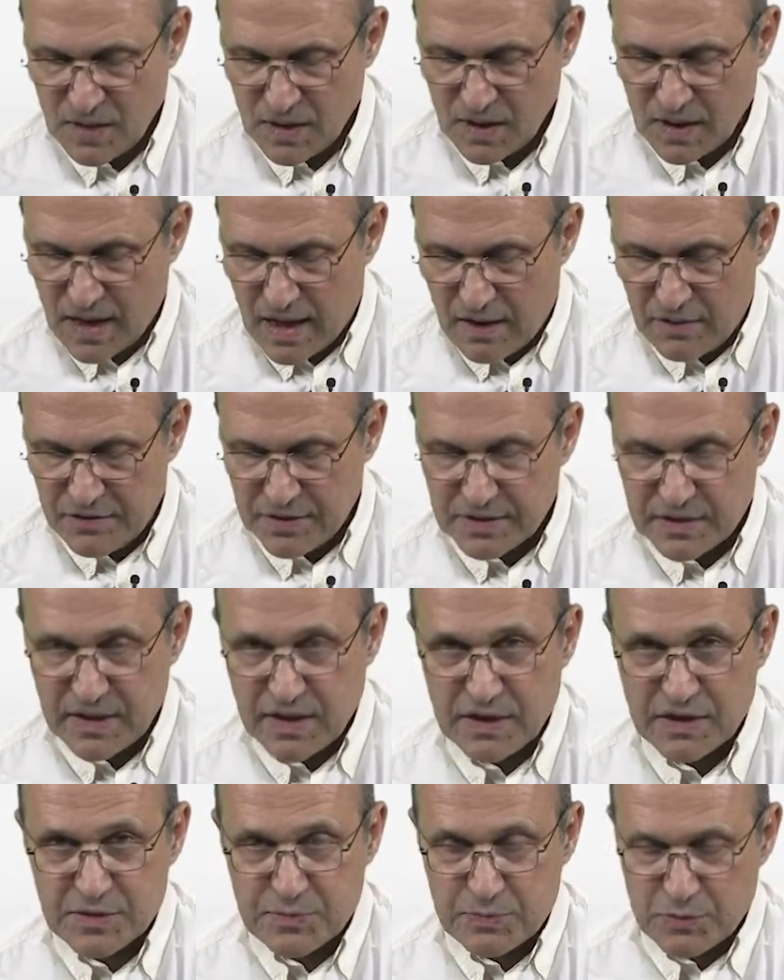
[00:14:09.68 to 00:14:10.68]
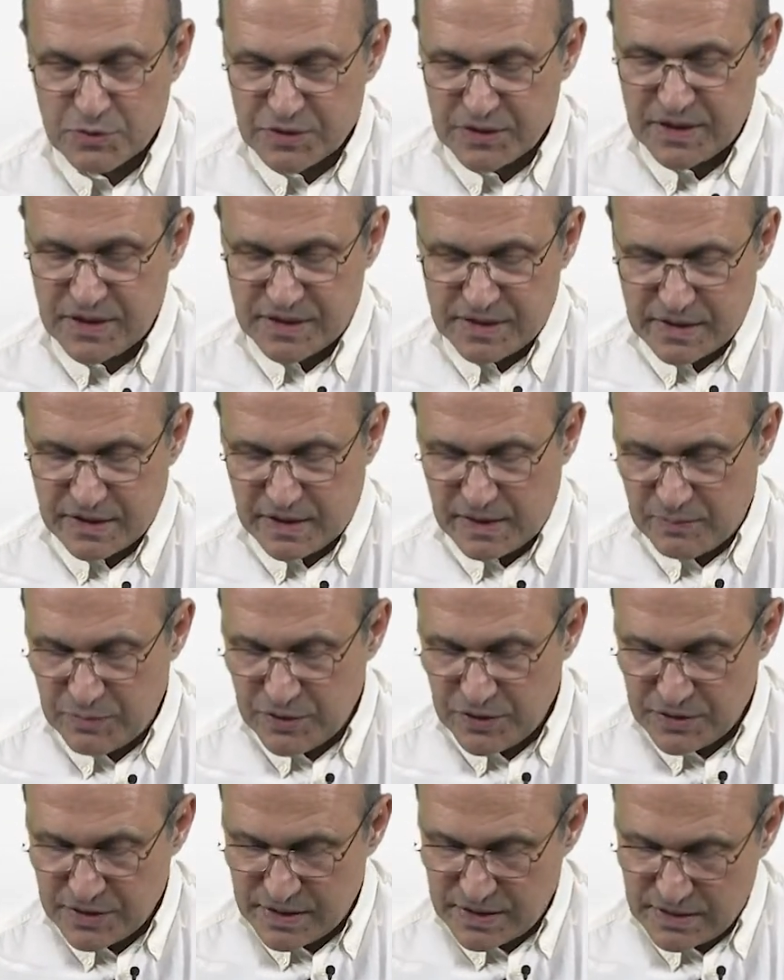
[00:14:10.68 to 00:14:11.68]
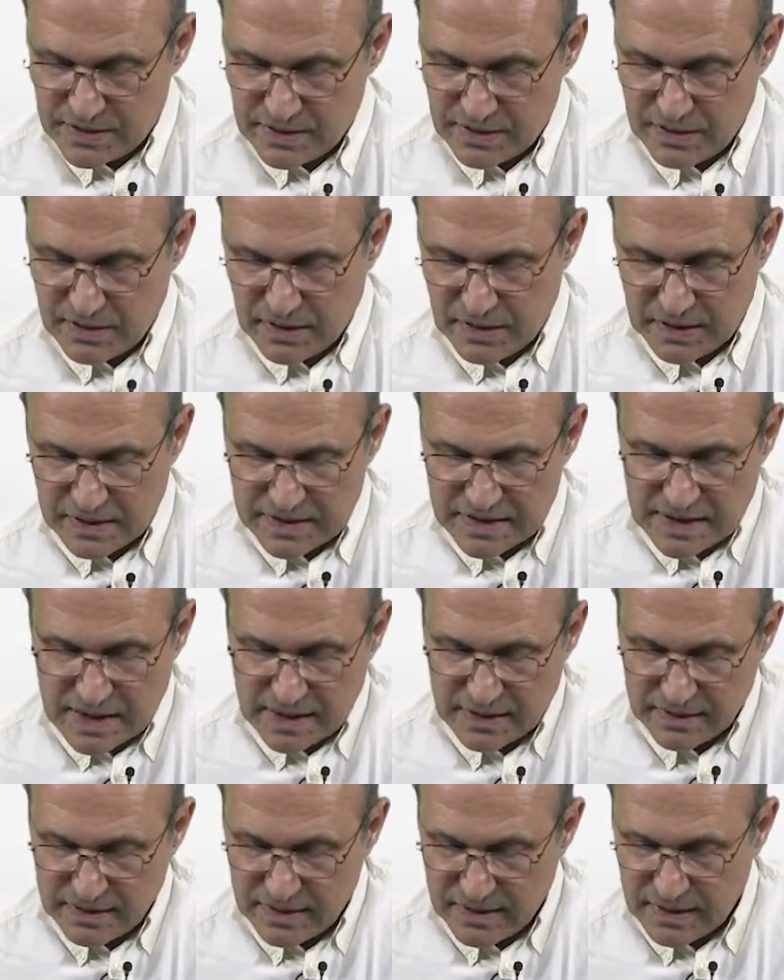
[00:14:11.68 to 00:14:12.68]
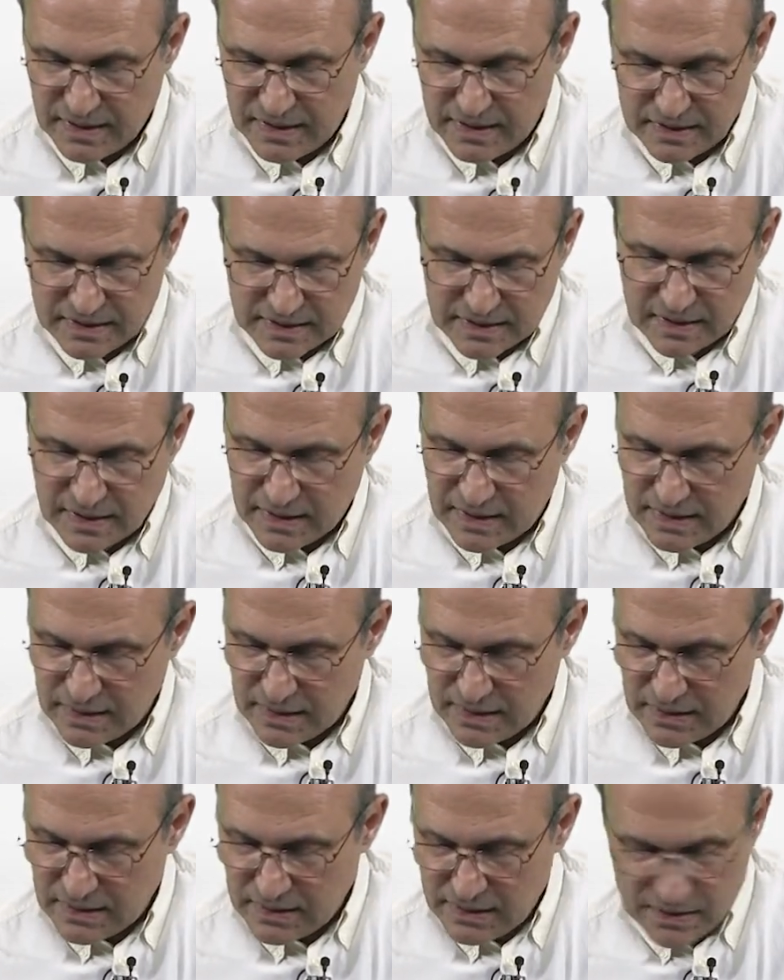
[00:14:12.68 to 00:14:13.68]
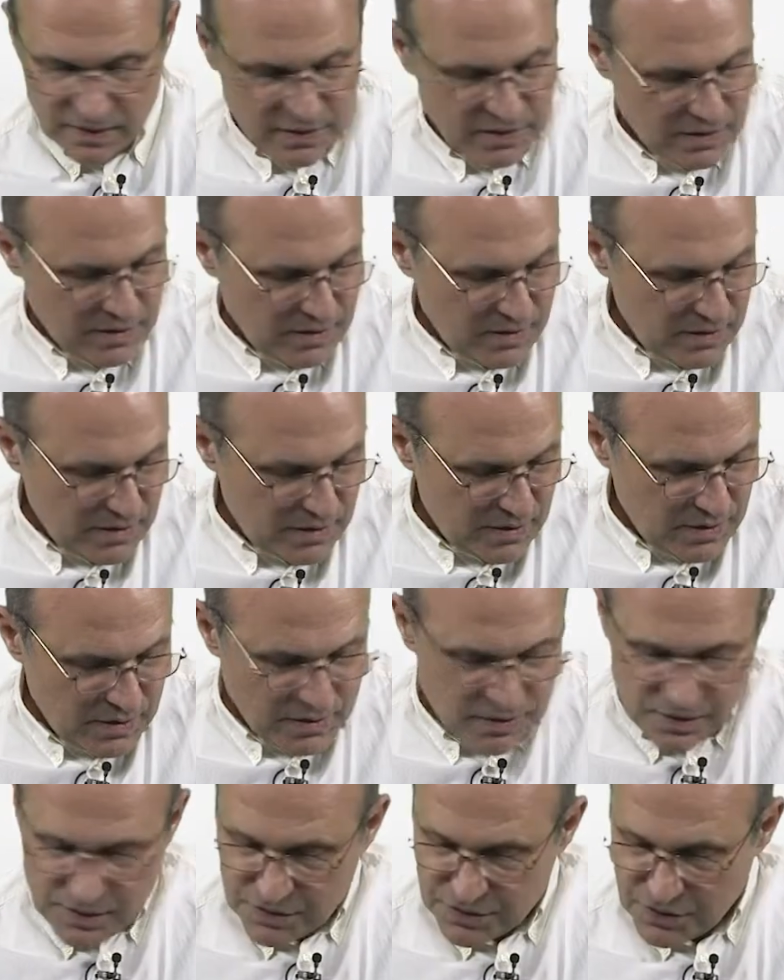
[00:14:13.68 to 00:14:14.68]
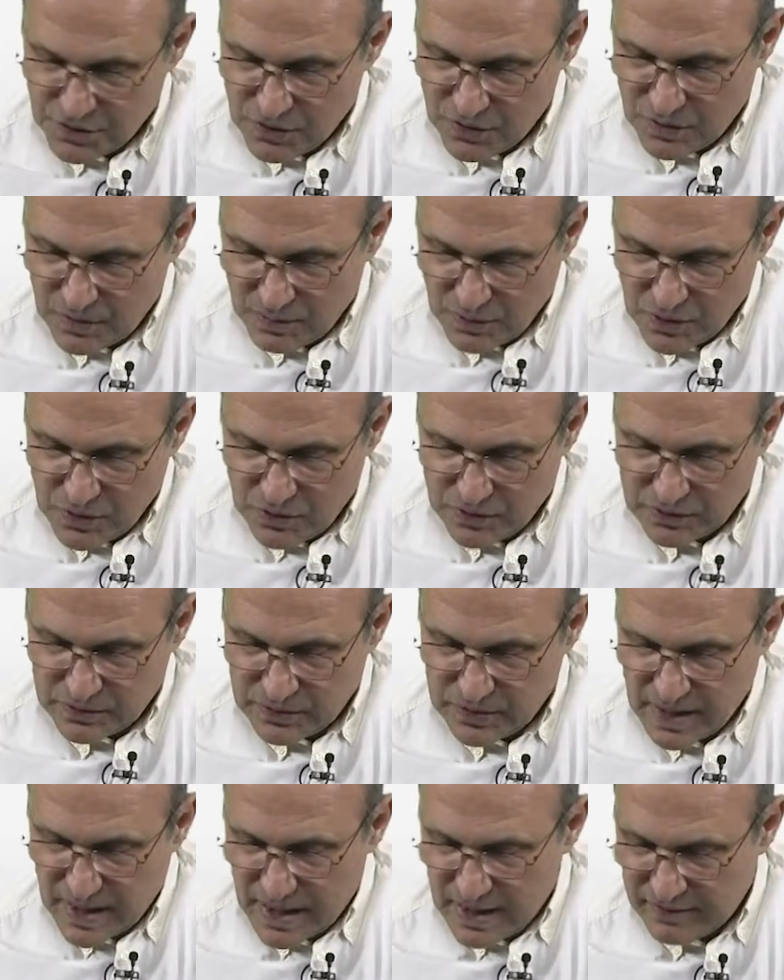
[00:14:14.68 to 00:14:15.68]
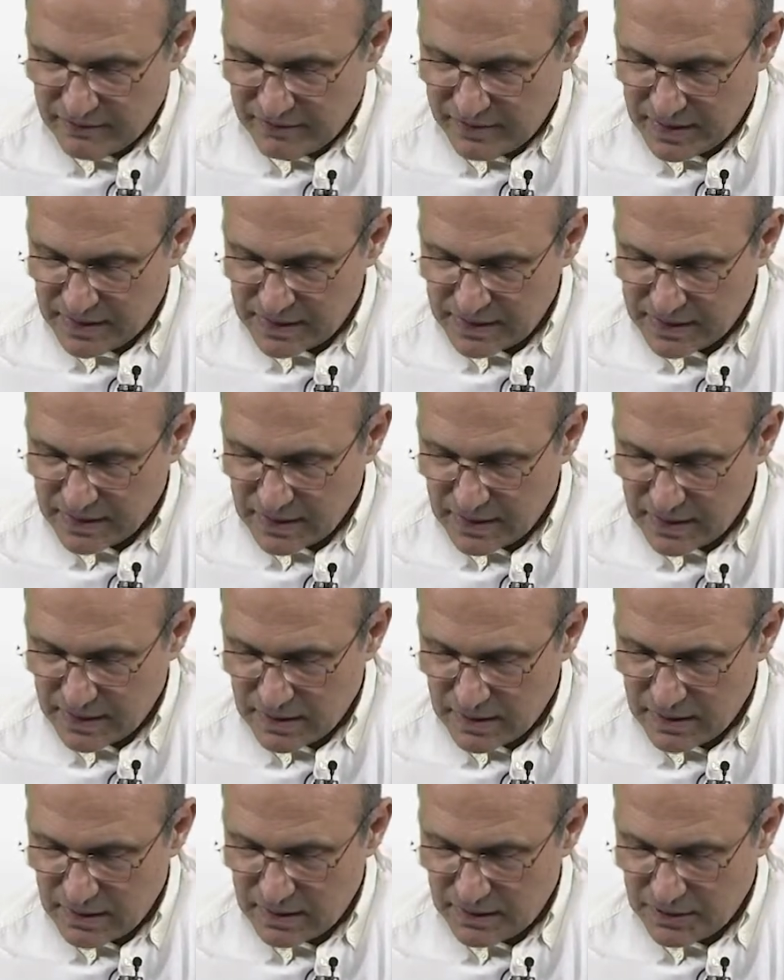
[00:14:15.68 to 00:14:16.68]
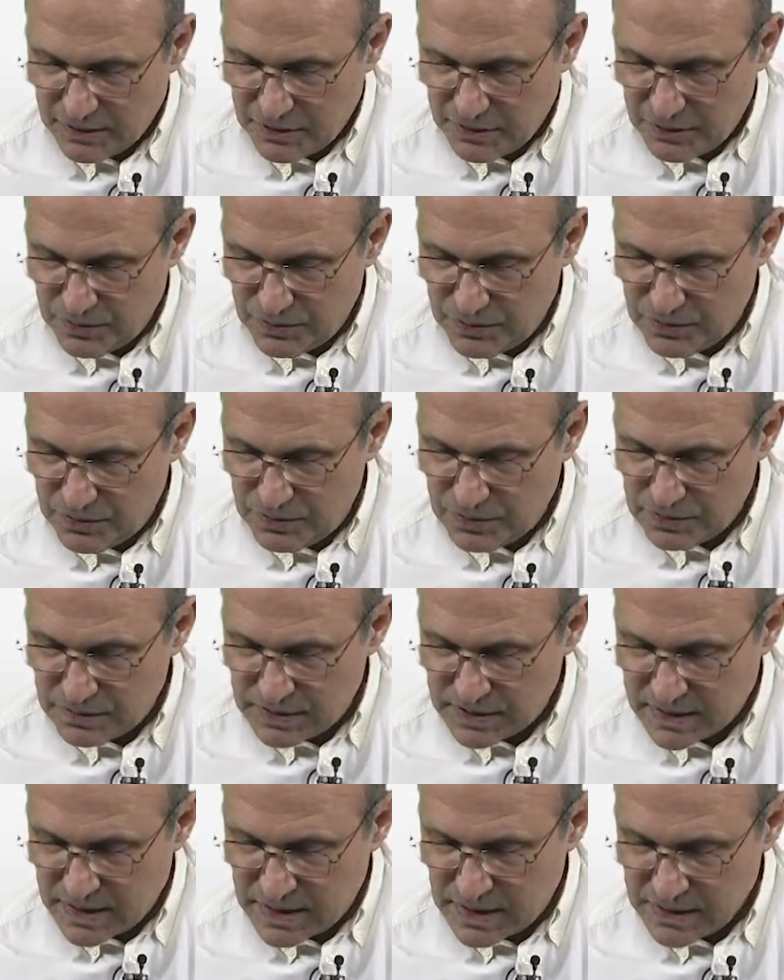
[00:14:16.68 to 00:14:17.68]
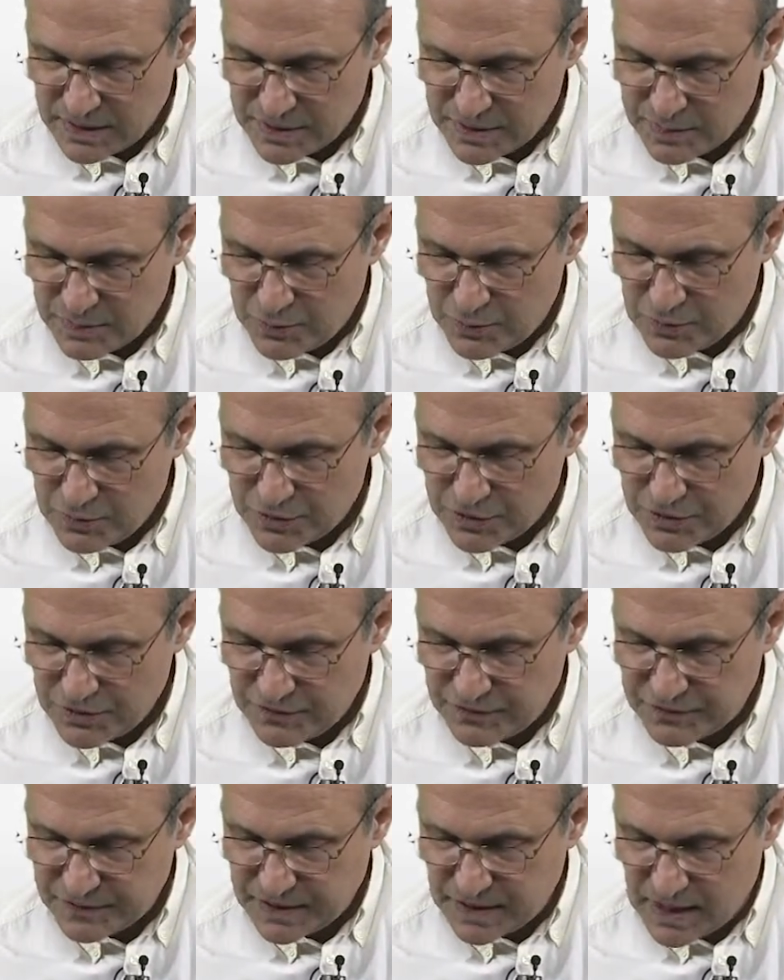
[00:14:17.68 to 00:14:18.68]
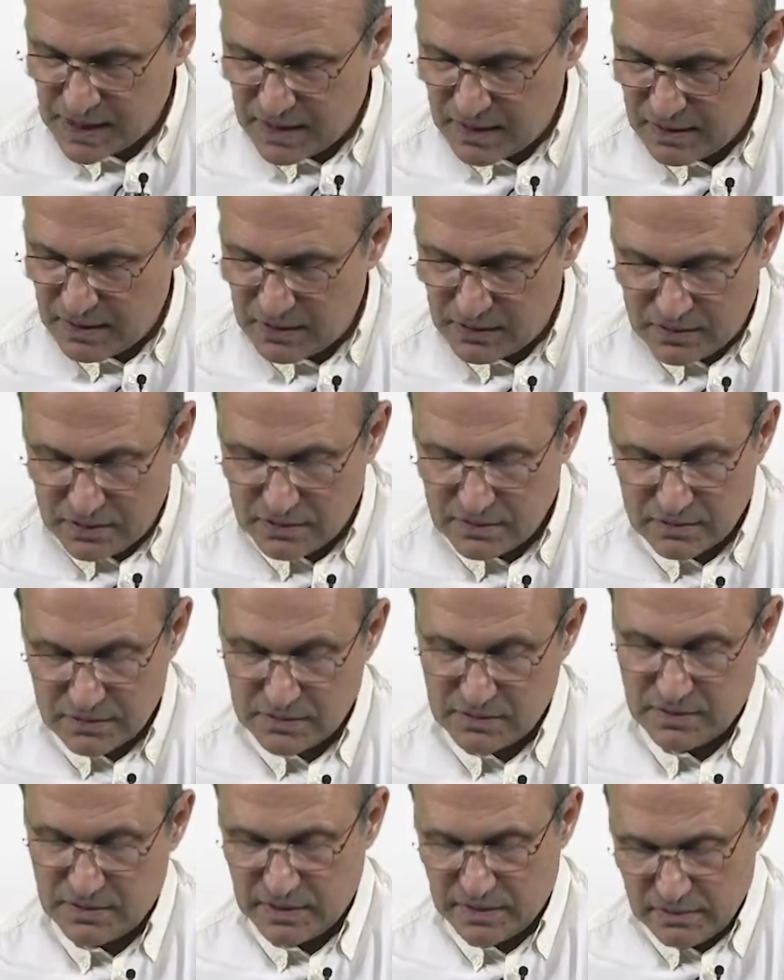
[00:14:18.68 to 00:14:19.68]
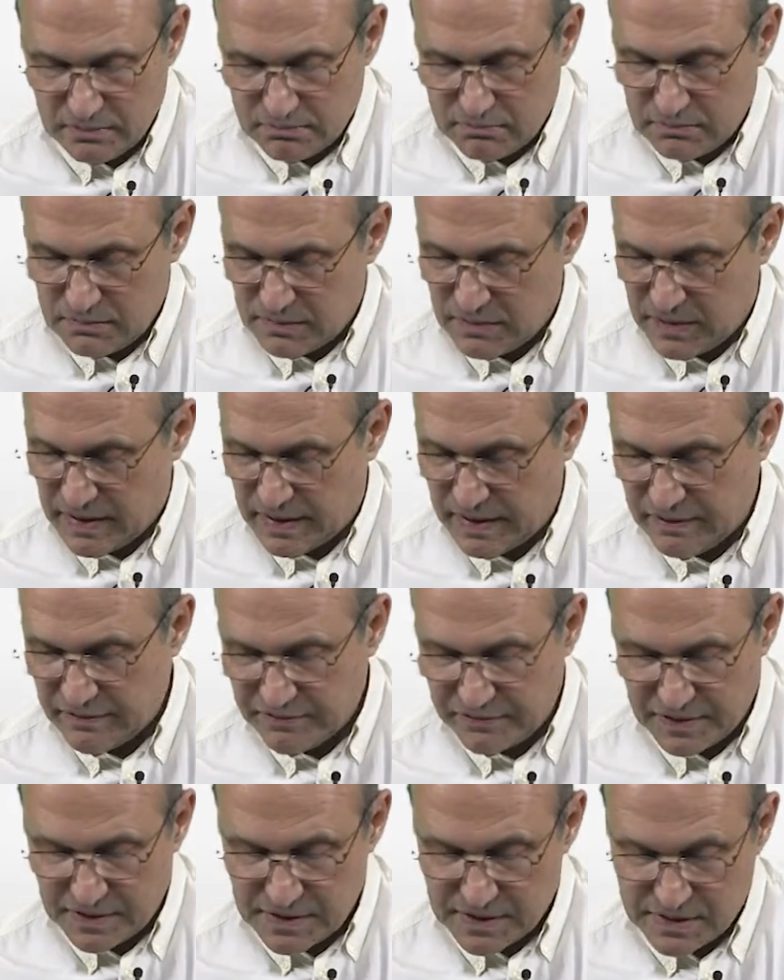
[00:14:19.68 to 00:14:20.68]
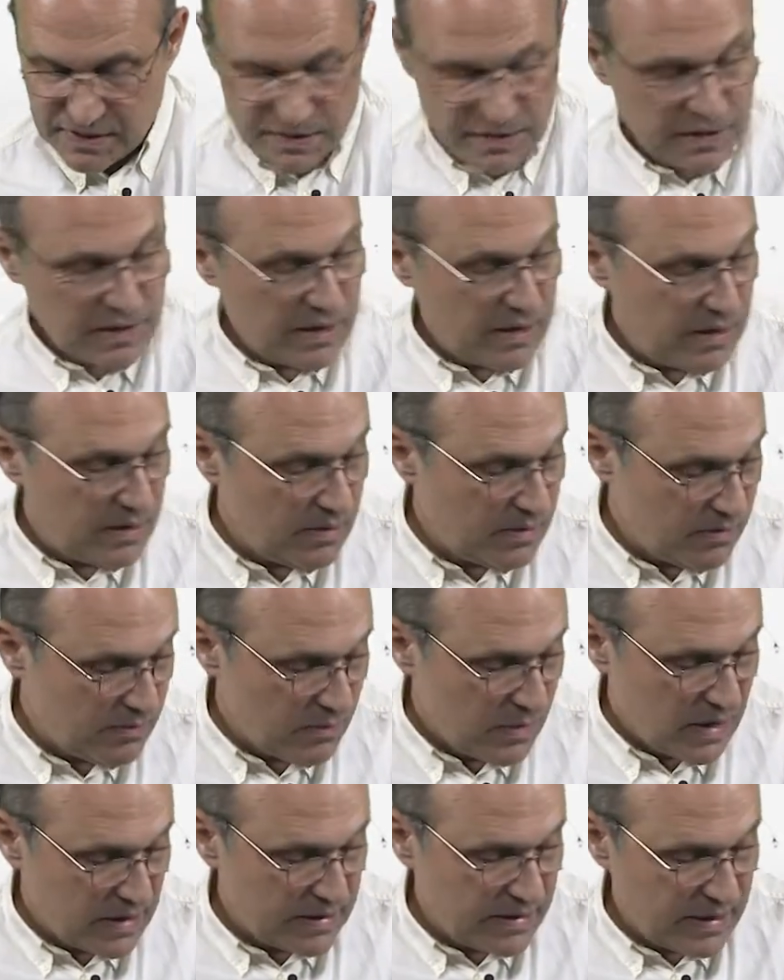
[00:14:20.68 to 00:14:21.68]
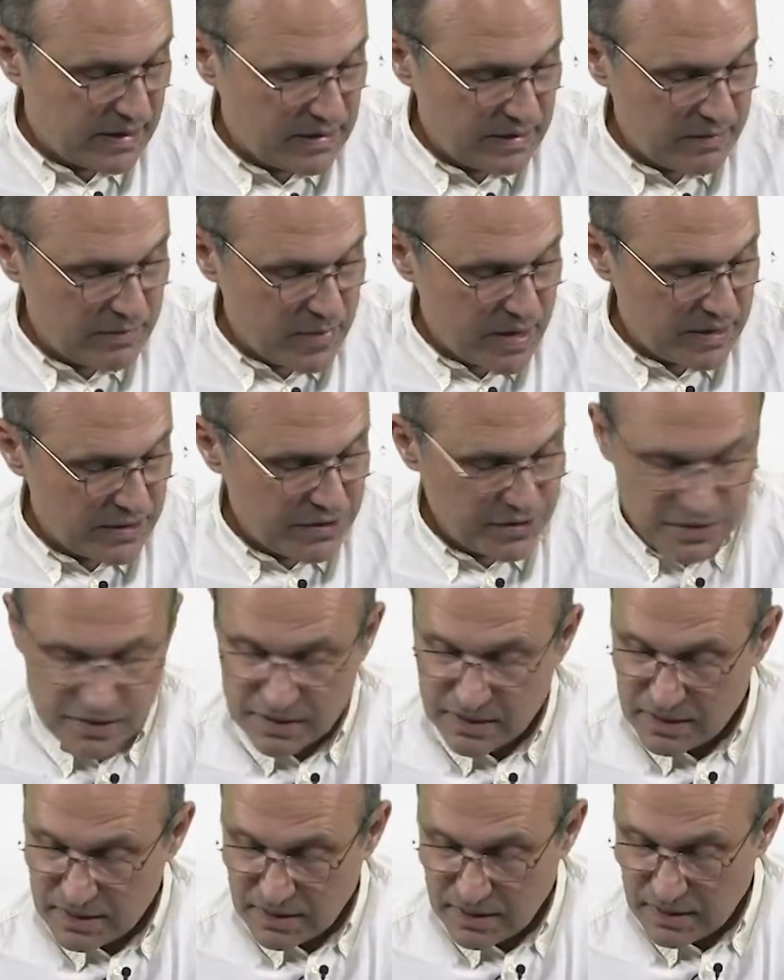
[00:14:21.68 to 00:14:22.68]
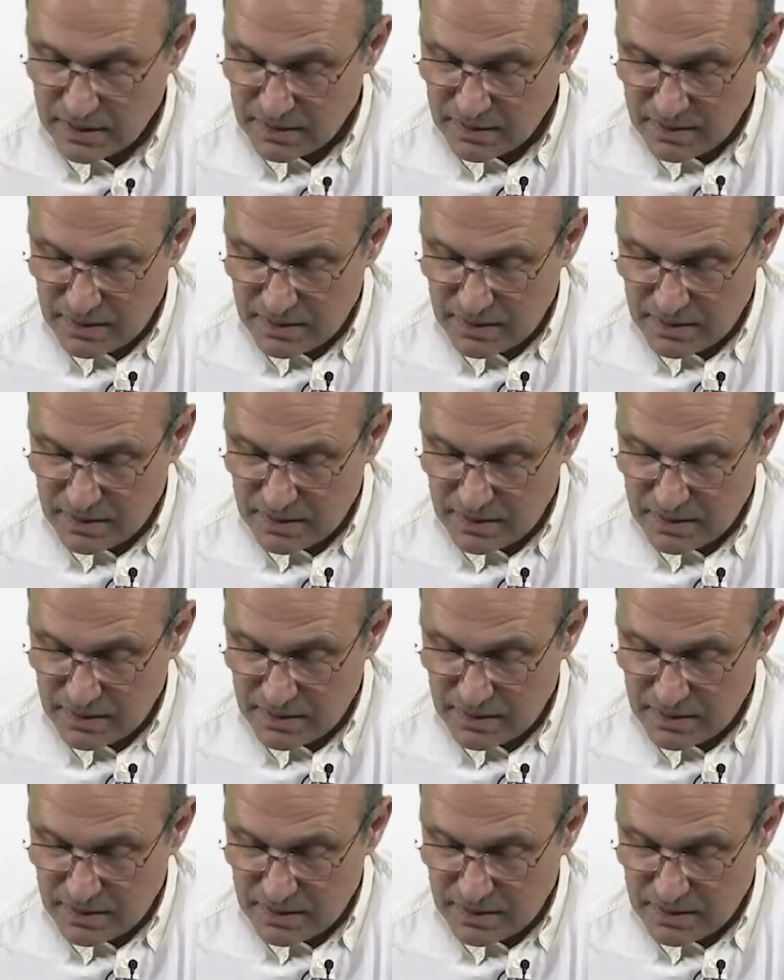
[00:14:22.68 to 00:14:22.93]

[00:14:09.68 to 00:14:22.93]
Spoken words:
Now the transpose distributes inside the integral, so I'm going to have integral u transpose of tau, if it's multidimensional,